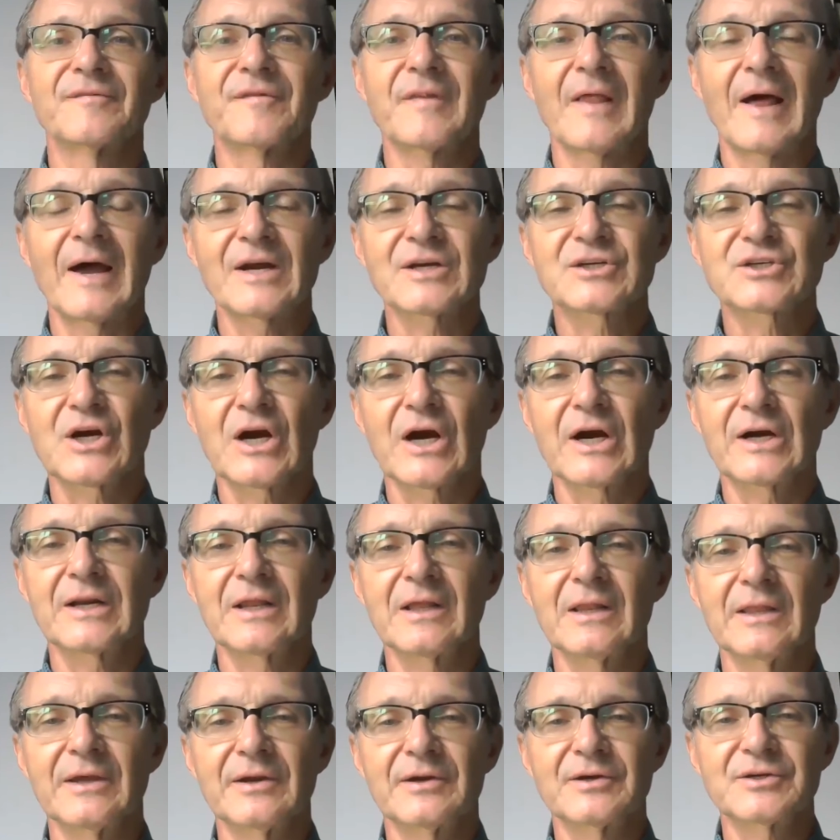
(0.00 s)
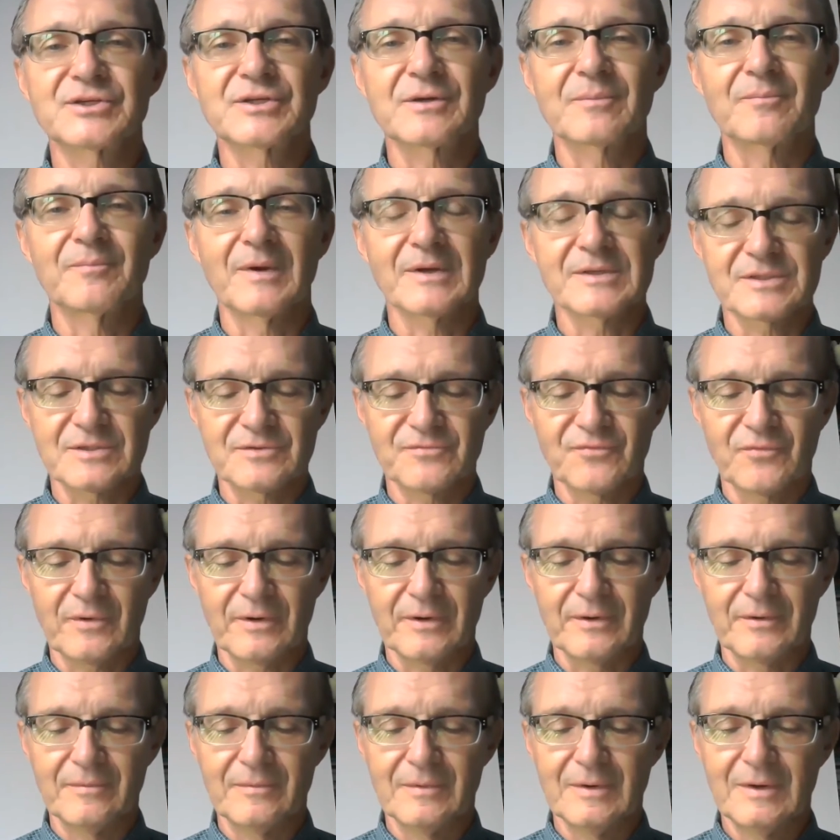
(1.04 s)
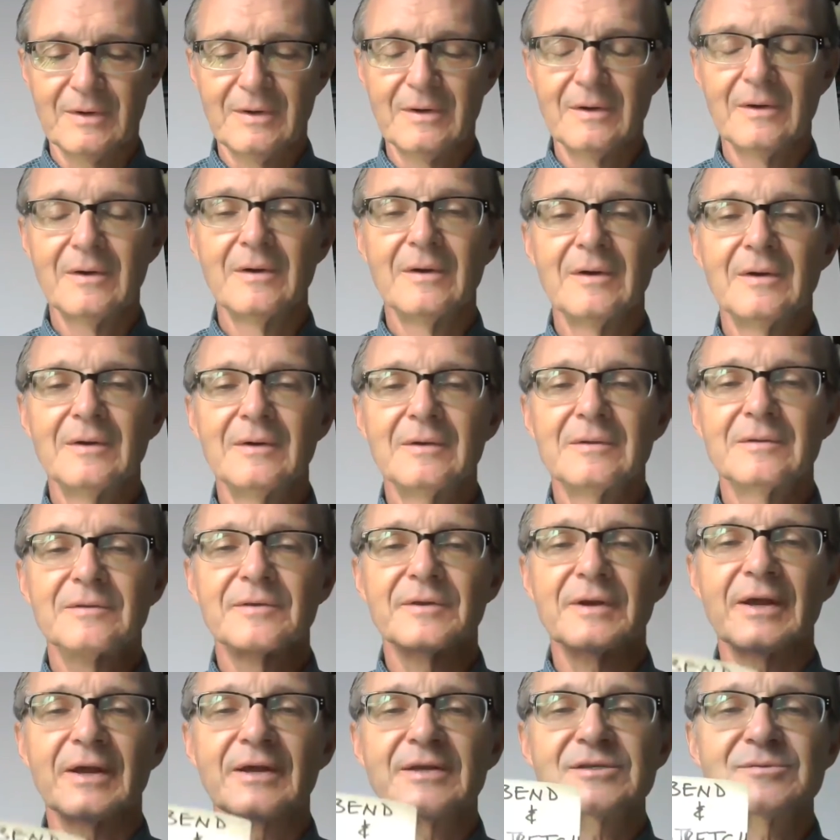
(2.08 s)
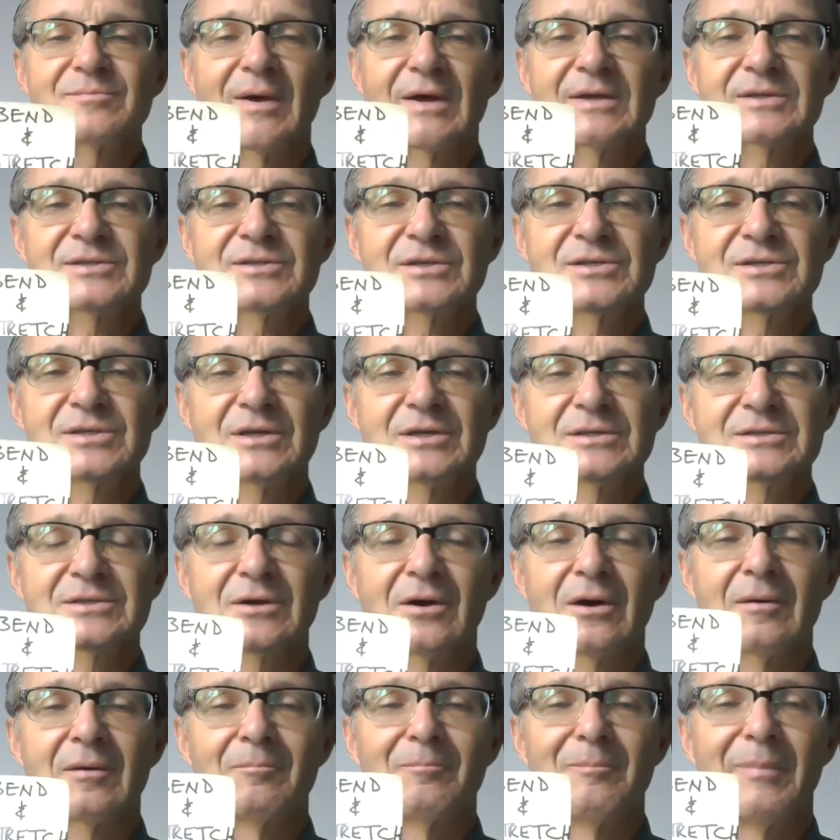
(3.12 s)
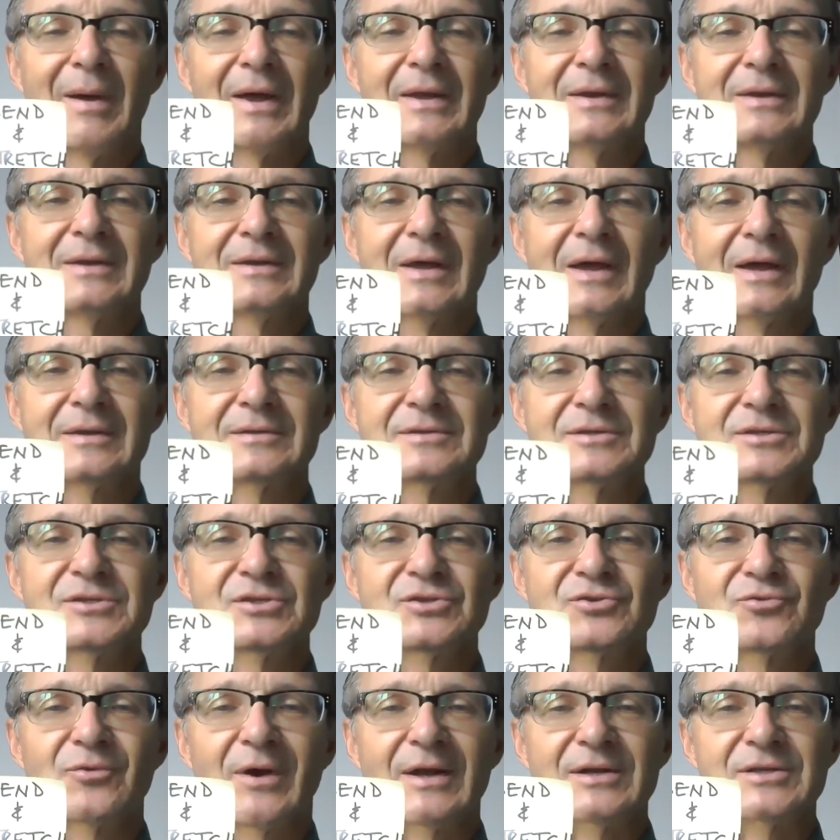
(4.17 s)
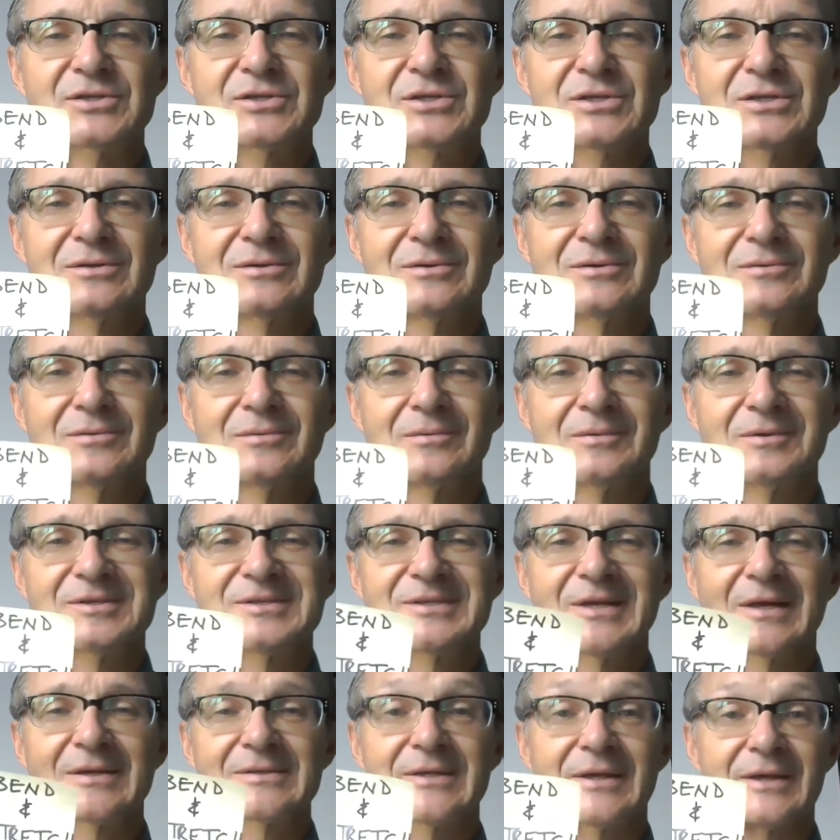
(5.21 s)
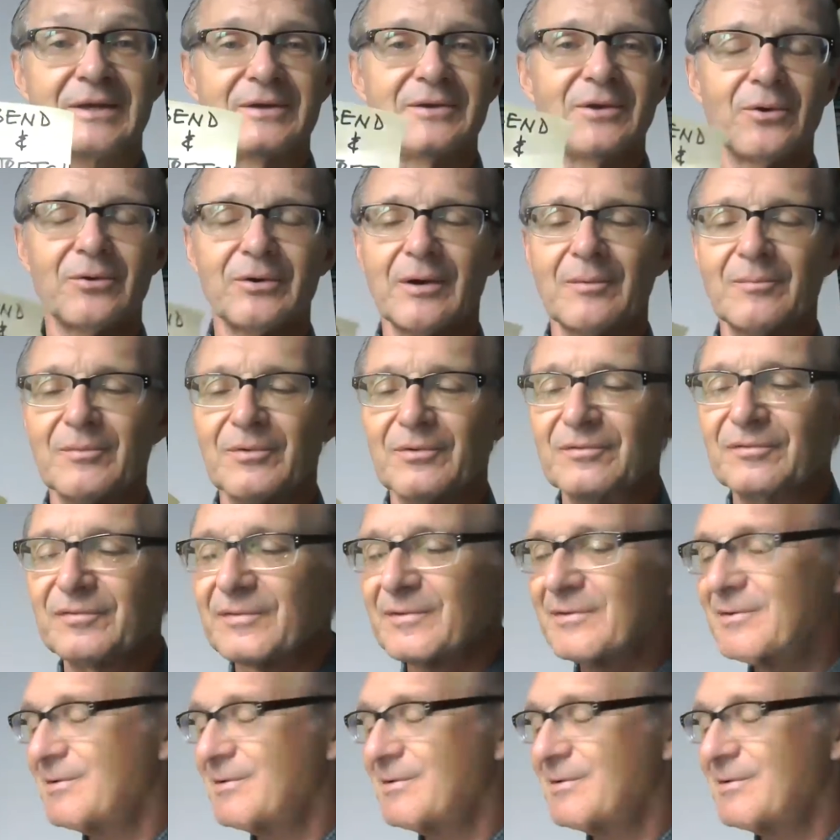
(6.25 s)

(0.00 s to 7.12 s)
flashcard leadership message for you. Today's message is called Bend and Stretch. It sounds like a yoga move.